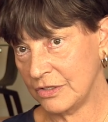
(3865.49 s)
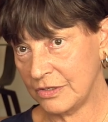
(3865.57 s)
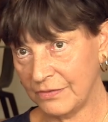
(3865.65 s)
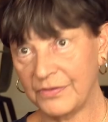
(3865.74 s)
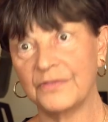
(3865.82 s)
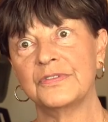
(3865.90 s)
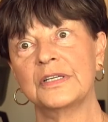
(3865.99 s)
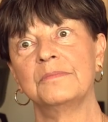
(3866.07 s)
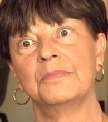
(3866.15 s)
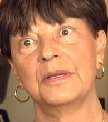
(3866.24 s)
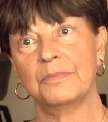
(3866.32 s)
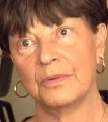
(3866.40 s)
to
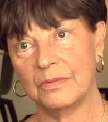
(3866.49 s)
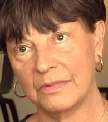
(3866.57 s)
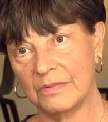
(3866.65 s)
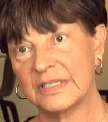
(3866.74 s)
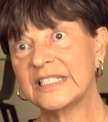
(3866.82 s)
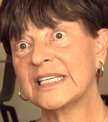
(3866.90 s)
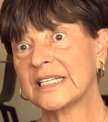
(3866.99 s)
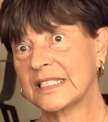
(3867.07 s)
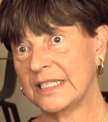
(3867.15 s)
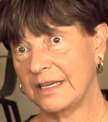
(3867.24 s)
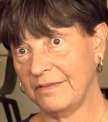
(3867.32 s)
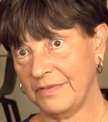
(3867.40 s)
15 people
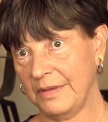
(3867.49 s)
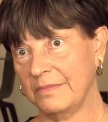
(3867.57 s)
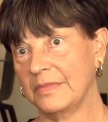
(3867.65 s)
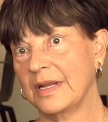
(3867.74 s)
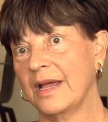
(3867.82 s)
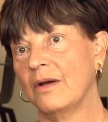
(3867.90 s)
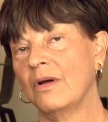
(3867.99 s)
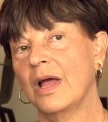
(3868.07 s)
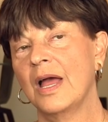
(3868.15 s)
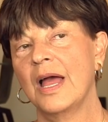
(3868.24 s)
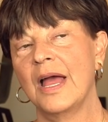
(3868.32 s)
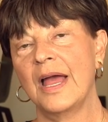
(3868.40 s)
60 of them now
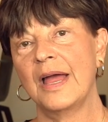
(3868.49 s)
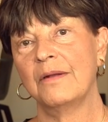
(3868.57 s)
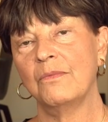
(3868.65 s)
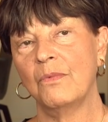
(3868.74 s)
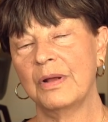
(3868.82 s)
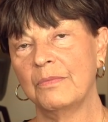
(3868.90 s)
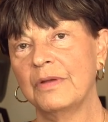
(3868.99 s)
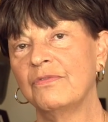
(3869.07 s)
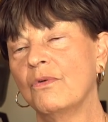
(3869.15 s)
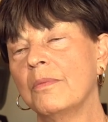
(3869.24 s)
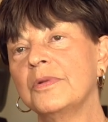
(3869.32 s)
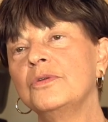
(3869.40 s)
and when we
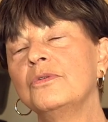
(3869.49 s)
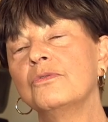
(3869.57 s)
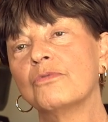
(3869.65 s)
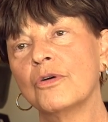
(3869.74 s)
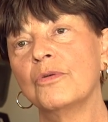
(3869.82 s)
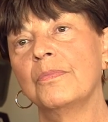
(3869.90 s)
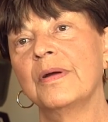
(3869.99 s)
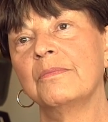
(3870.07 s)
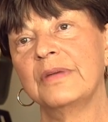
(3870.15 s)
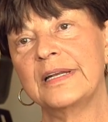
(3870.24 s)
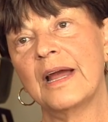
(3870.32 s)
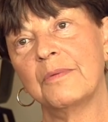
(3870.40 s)
form a new group,
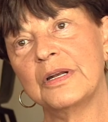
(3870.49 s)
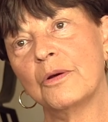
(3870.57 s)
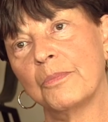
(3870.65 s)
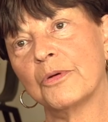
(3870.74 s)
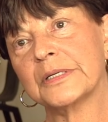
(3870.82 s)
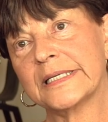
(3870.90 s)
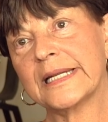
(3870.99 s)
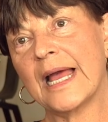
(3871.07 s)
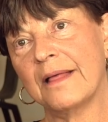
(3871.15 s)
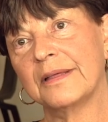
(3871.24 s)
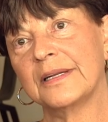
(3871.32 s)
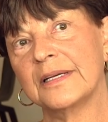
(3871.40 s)
and we now we know
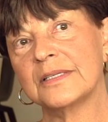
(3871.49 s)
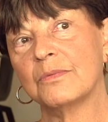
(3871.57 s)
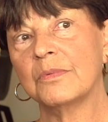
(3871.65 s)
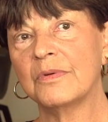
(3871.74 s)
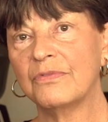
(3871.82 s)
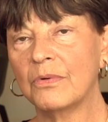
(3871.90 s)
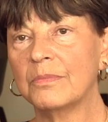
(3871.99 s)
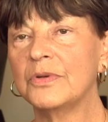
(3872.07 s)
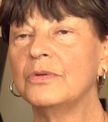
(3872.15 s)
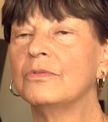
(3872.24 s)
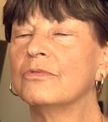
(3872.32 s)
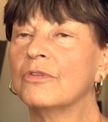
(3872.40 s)
personalities, when we form a
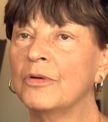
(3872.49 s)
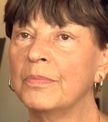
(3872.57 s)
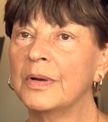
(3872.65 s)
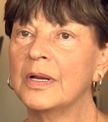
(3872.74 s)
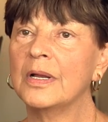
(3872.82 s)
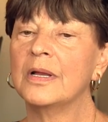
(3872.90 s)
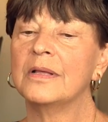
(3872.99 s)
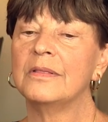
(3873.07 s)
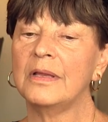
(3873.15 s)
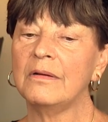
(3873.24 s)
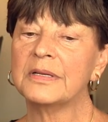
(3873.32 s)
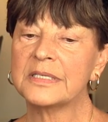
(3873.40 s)
new group,
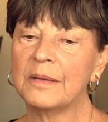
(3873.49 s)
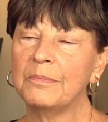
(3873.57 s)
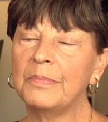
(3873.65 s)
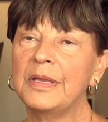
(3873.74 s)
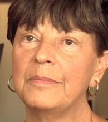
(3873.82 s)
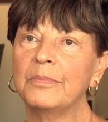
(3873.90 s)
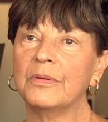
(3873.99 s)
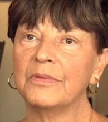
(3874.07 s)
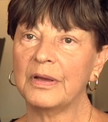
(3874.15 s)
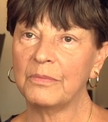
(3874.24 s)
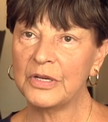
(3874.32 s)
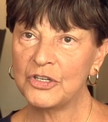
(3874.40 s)
there are some people
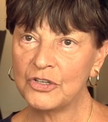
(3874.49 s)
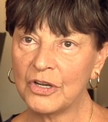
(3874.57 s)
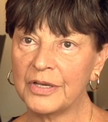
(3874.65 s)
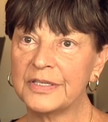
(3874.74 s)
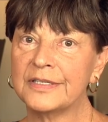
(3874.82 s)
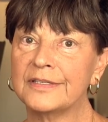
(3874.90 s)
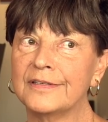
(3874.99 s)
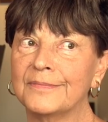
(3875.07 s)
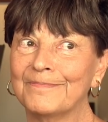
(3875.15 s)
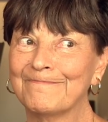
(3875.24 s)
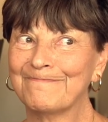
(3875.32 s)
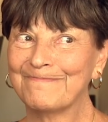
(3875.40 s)
that we just
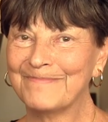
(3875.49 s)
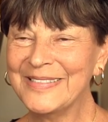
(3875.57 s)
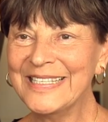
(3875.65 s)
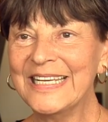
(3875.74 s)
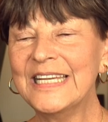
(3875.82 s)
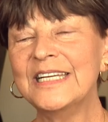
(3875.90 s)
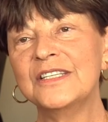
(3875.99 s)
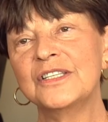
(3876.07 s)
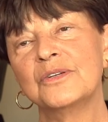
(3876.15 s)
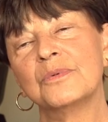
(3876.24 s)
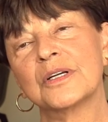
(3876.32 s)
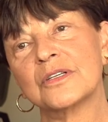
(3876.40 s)
need
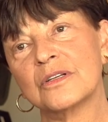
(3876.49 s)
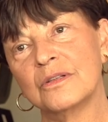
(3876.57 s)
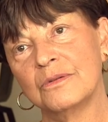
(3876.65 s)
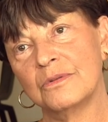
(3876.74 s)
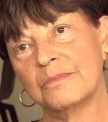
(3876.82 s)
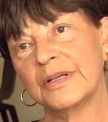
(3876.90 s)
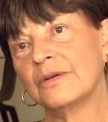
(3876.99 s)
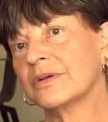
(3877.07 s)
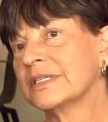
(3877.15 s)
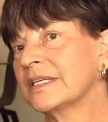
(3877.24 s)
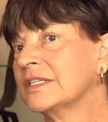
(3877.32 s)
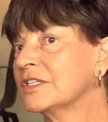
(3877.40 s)
to exclude
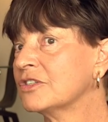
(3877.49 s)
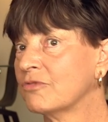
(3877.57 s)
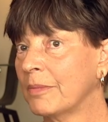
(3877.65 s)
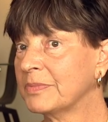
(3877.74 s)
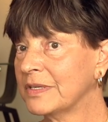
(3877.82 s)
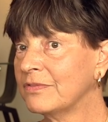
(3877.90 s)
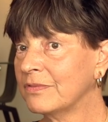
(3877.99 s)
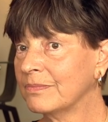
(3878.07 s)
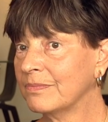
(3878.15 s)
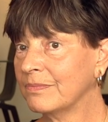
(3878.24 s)
because they're disruptive,